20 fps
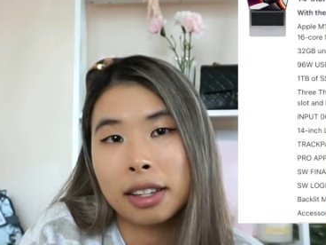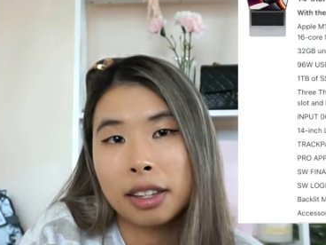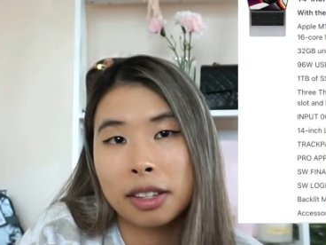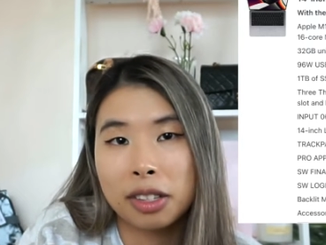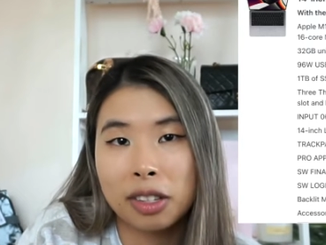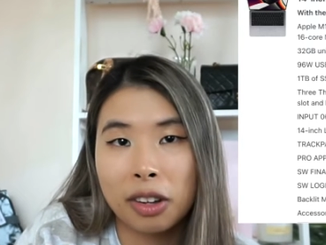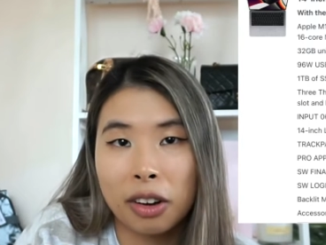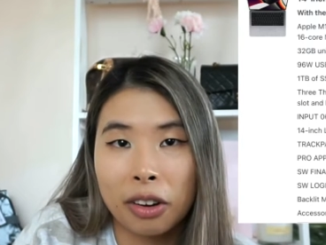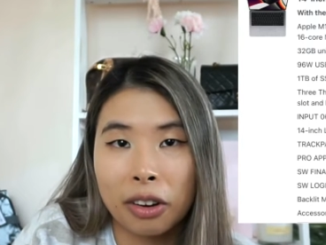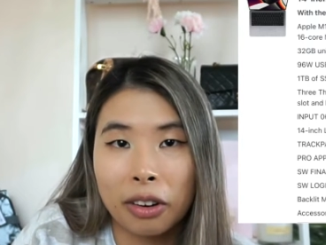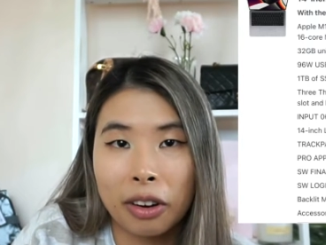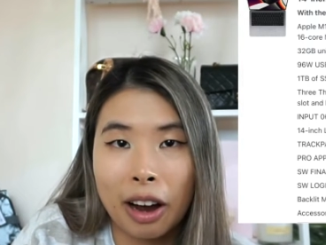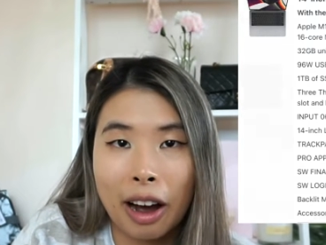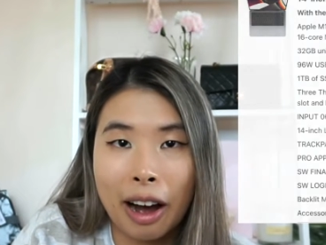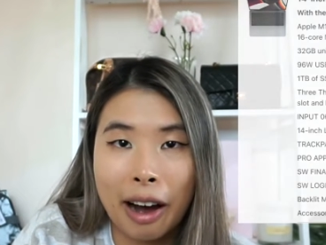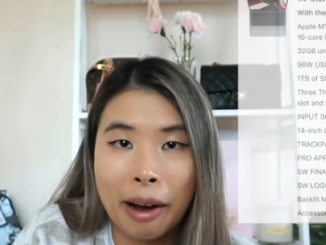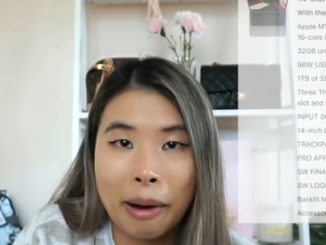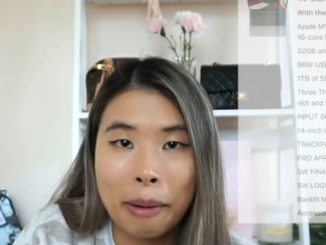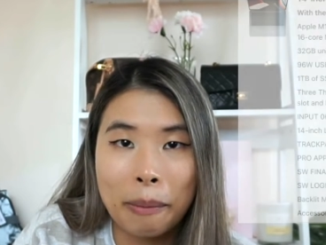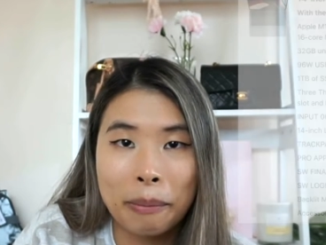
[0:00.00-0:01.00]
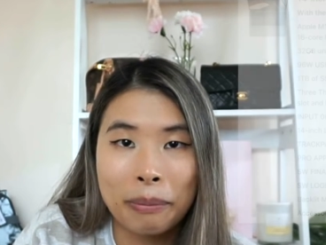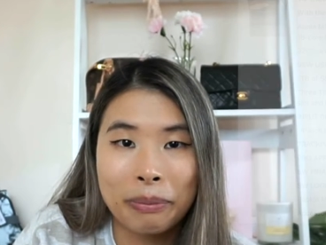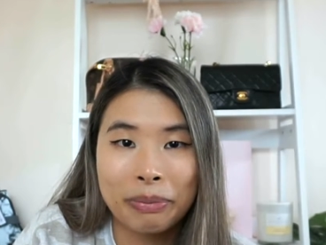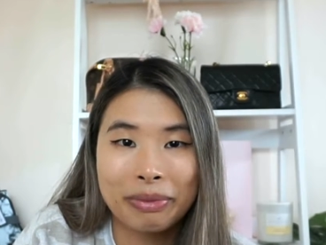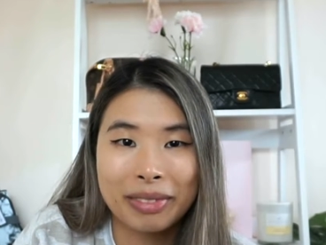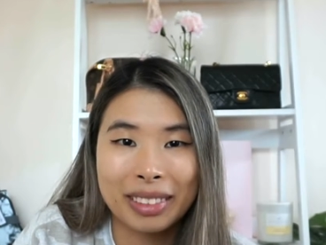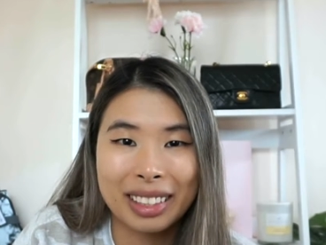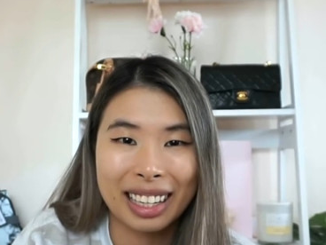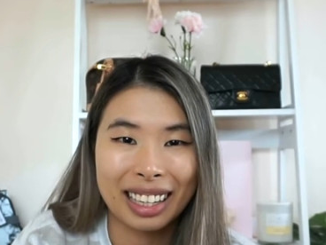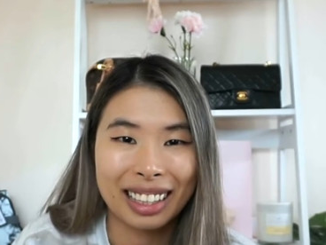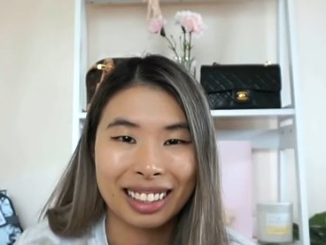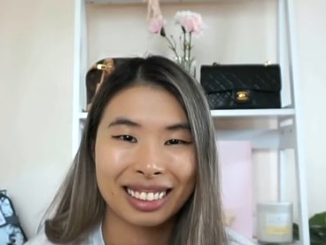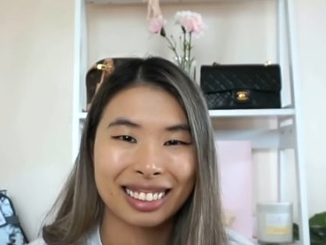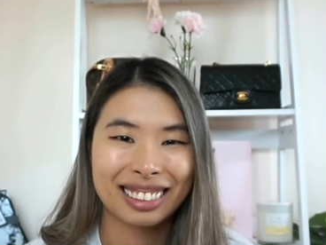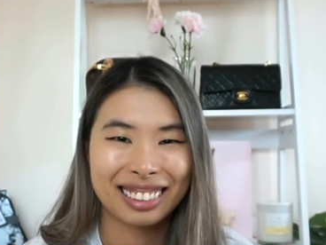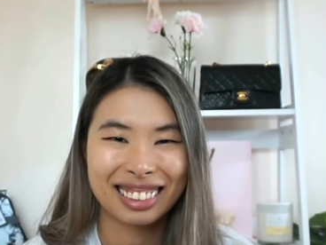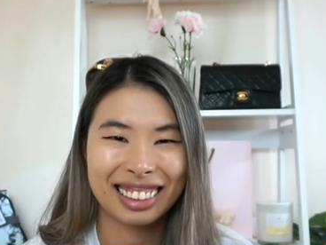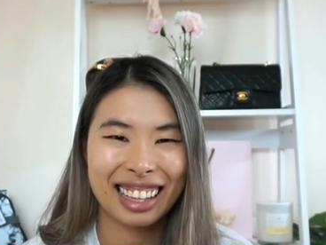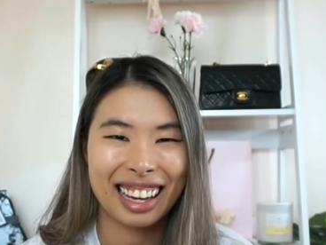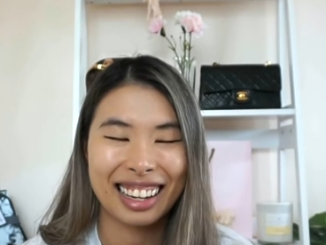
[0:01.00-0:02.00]
So yeah,
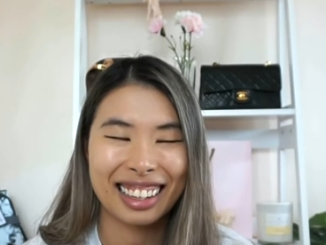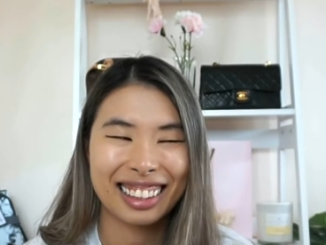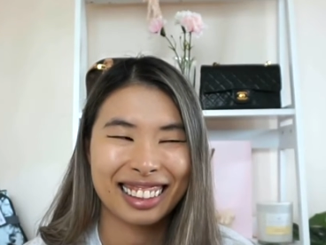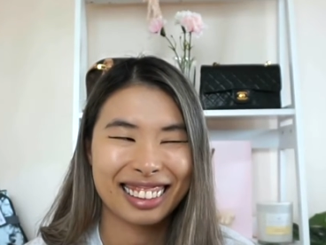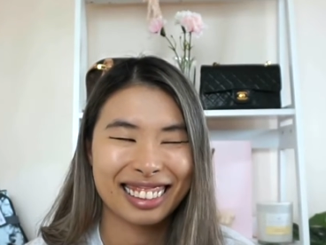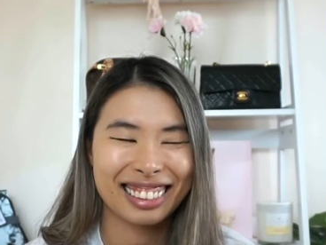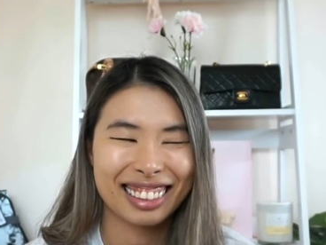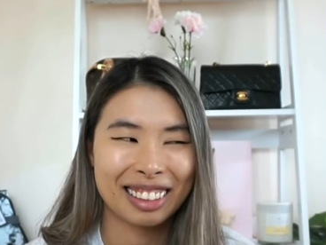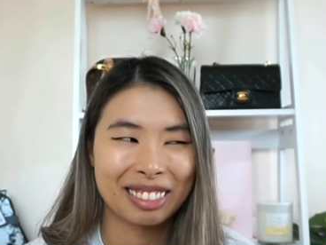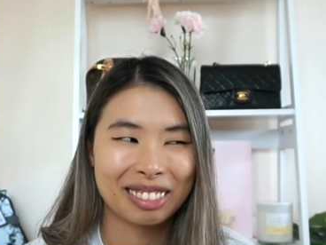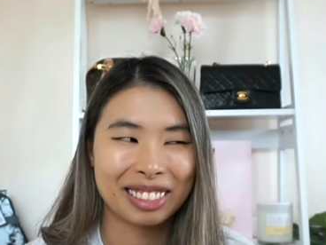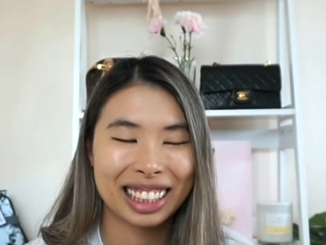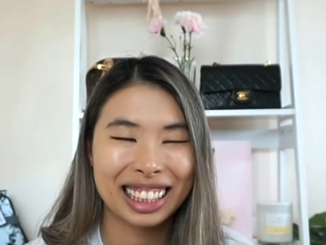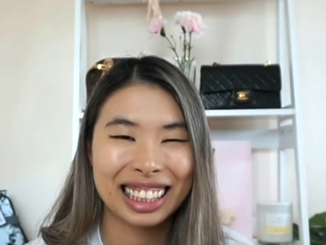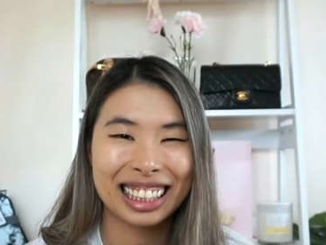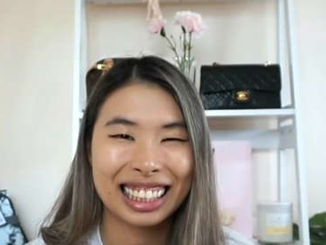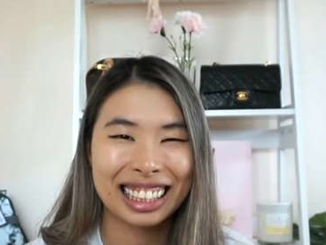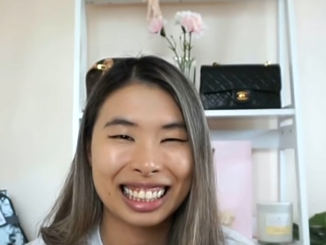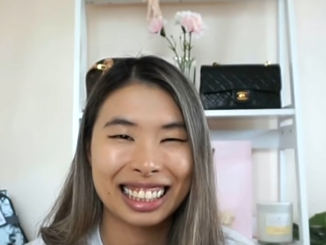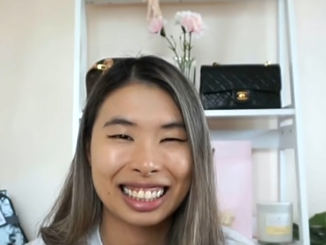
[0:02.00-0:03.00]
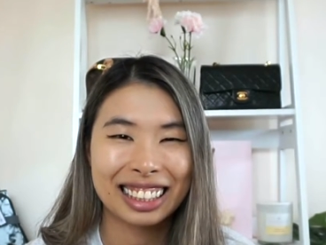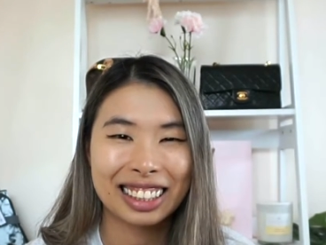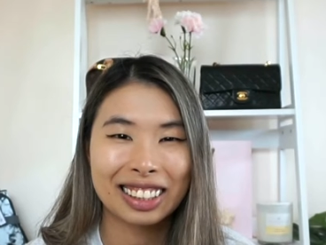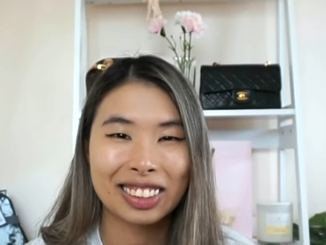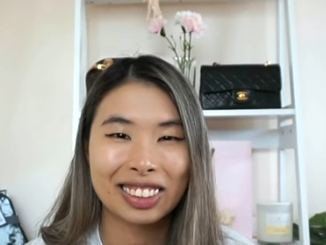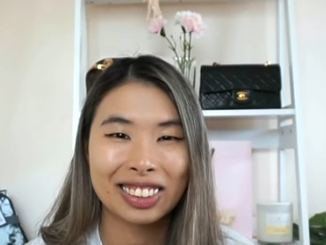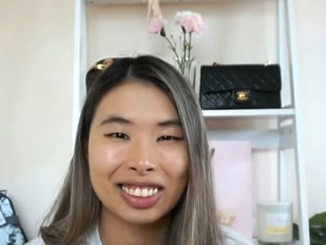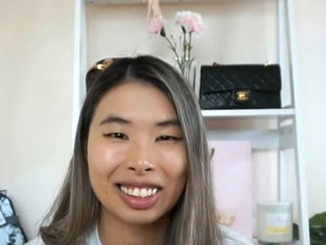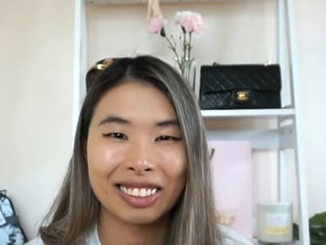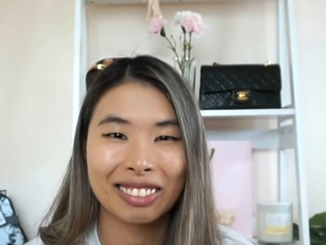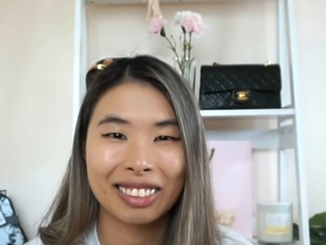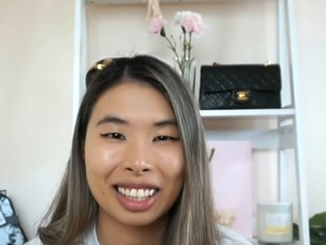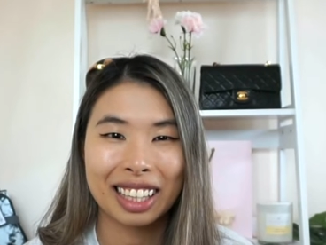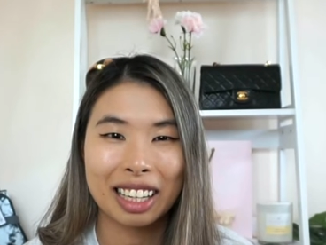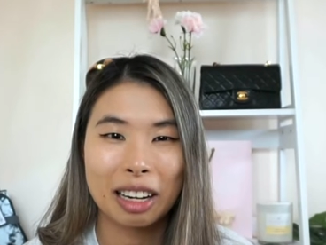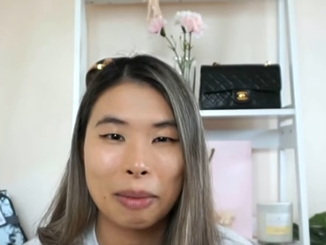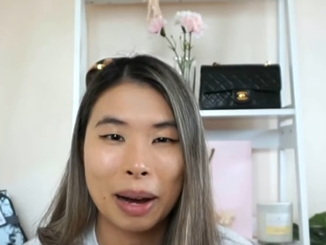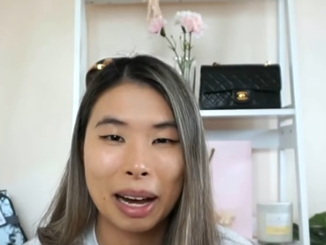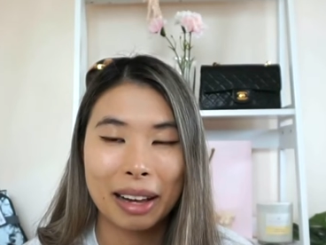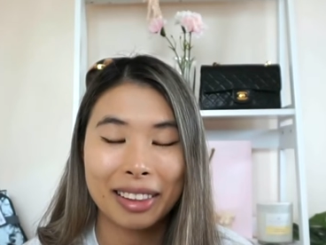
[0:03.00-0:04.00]
like, I really needed to do something
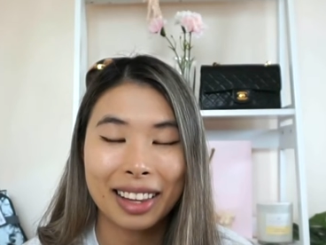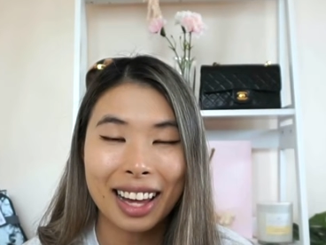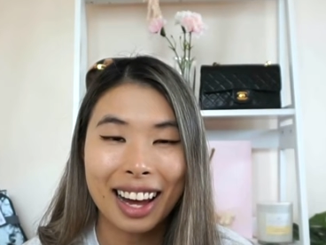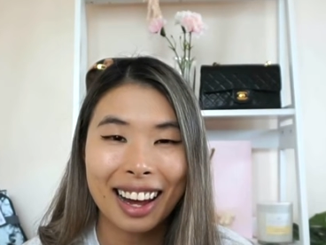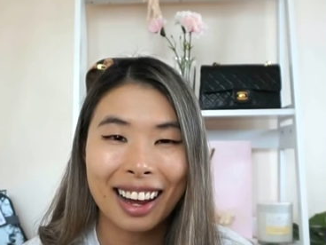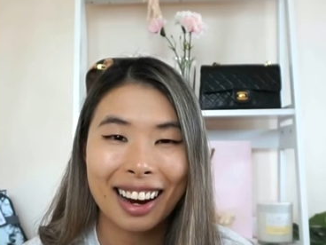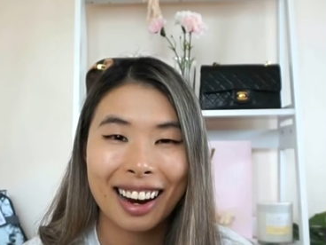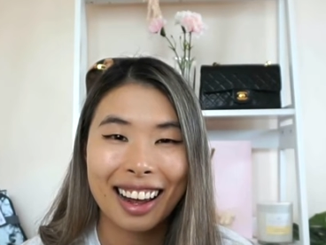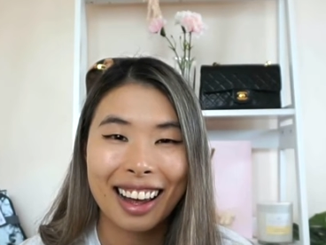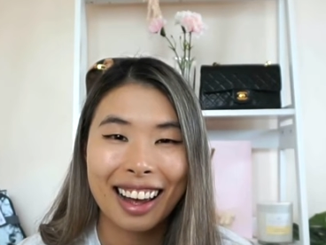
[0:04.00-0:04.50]
about that,